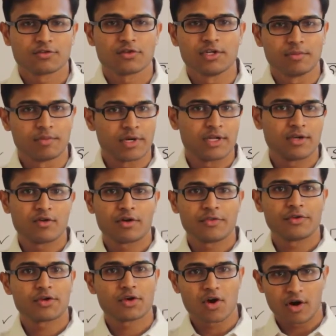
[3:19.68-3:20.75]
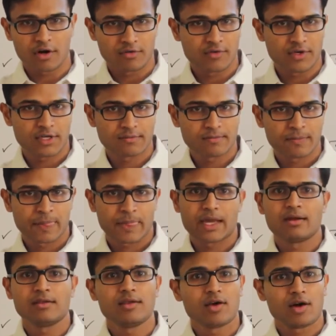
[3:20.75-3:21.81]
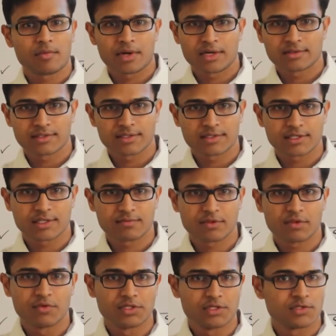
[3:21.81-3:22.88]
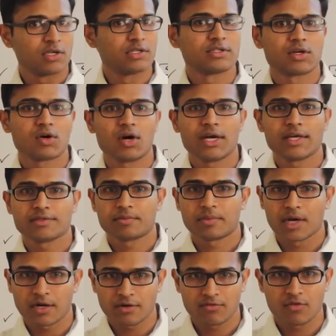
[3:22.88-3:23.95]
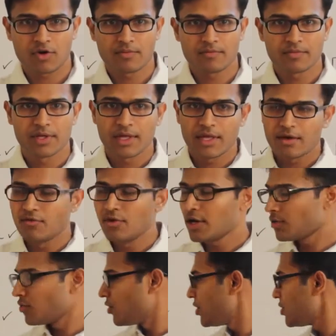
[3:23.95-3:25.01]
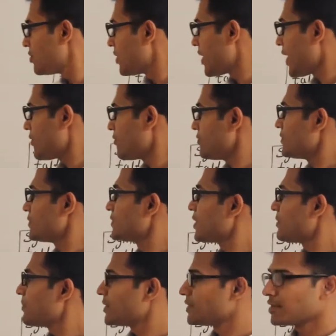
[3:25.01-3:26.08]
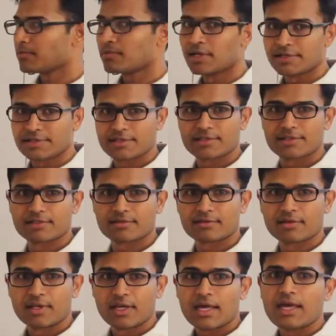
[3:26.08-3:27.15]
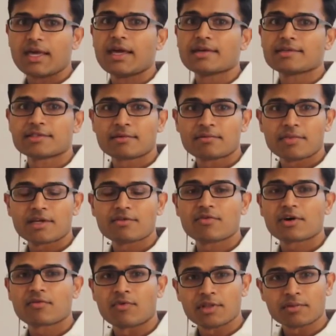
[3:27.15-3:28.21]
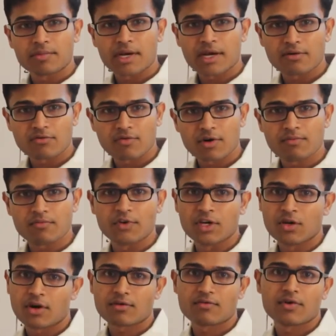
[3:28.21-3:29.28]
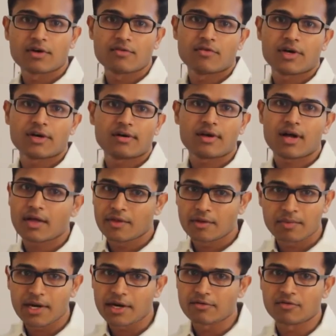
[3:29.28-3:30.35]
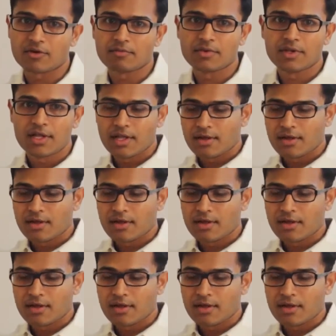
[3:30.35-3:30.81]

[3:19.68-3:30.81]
So depending on your hardware and the operating system, which is also called as platform, we are going to have some assemblers. A assembler for one platform will not work for other platform.